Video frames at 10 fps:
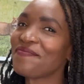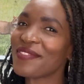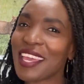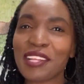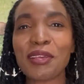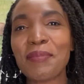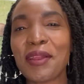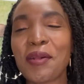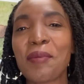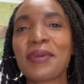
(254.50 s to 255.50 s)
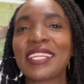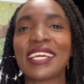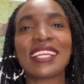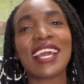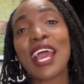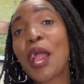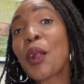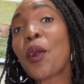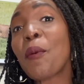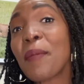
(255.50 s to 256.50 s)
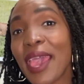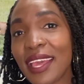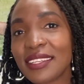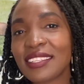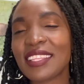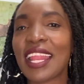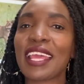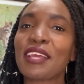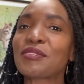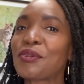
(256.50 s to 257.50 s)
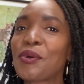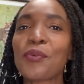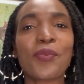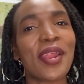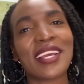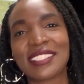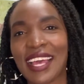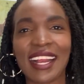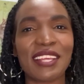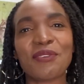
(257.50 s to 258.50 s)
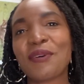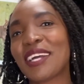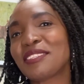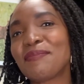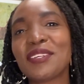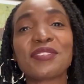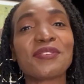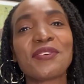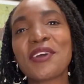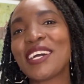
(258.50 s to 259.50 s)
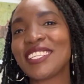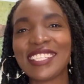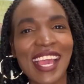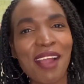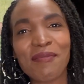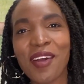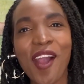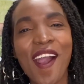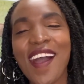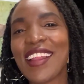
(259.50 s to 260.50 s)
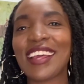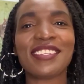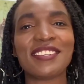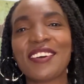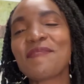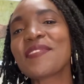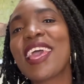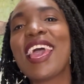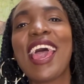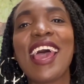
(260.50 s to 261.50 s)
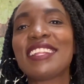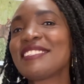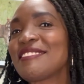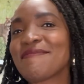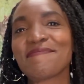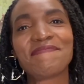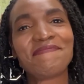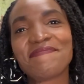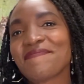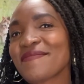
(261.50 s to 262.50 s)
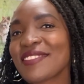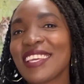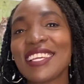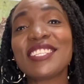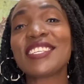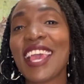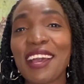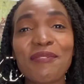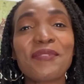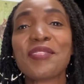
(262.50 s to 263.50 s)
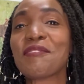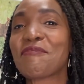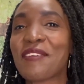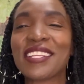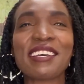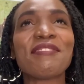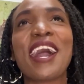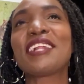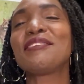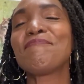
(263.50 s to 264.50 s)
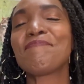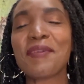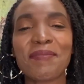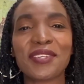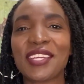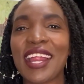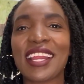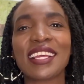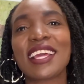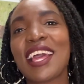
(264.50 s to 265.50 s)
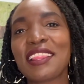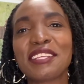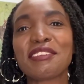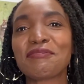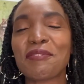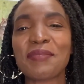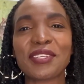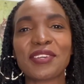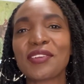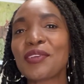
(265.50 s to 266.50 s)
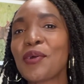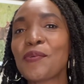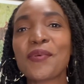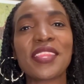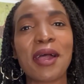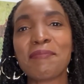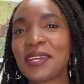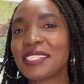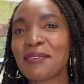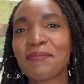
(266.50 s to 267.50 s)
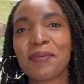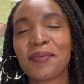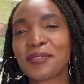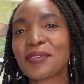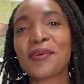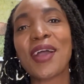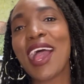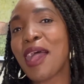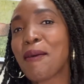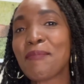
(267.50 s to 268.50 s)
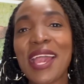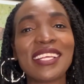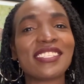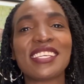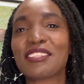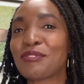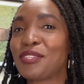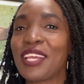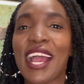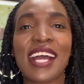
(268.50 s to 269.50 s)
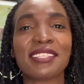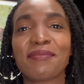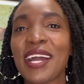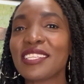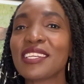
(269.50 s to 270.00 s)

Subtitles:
it will be recommended. Comment so that I get to know what exactly you want me to share on, and share with your friends. I've had people sharing this information with amazing people. So mine is just to share as much.